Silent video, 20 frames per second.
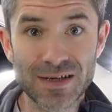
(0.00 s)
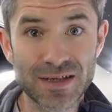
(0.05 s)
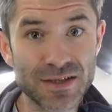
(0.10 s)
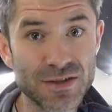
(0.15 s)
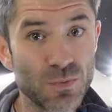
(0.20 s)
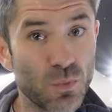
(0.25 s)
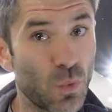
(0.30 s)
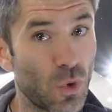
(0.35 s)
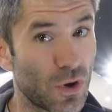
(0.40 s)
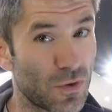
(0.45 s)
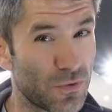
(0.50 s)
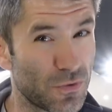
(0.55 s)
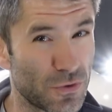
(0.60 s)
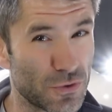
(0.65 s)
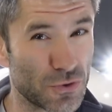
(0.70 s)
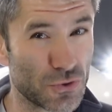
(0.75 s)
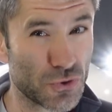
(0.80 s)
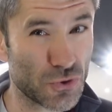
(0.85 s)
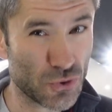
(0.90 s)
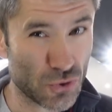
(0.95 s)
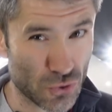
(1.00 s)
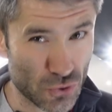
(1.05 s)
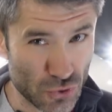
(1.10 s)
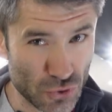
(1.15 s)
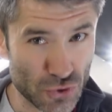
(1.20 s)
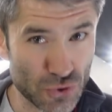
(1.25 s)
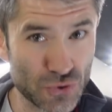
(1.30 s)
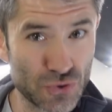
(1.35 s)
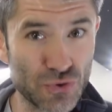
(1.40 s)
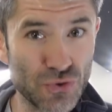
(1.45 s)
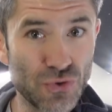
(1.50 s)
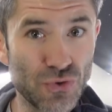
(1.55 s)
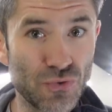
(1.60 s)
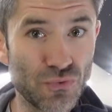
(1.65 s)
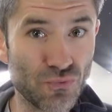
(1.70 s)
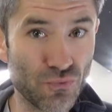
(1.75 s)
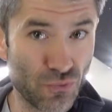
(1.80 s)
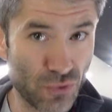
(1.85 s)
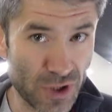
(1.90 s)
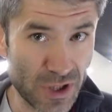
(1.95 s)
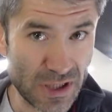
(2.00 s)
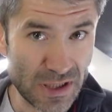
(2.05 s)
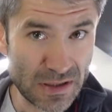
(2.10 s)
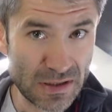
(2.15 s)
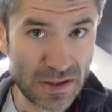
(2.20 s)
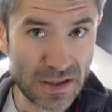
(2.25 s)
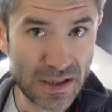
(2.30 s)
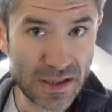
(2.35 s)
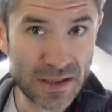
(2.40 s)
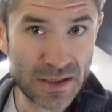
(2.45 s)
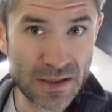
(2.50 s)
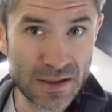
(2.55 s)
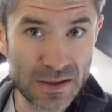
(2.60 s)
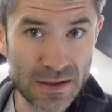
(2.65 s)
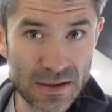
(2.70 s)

it's one that doesn't really